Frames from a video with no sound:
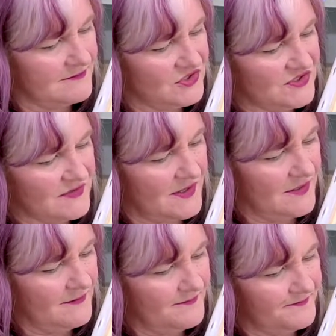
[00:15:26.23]
Just
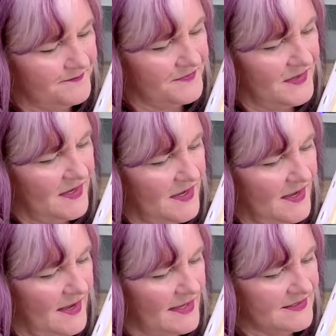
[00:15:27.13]
there.
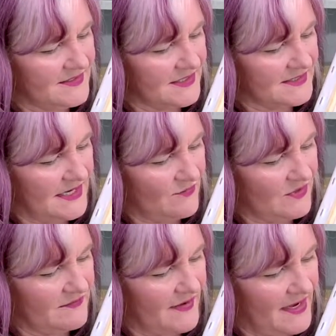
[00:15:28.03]
And stick it down
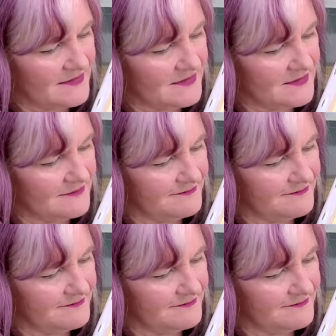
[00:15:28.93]
really fast.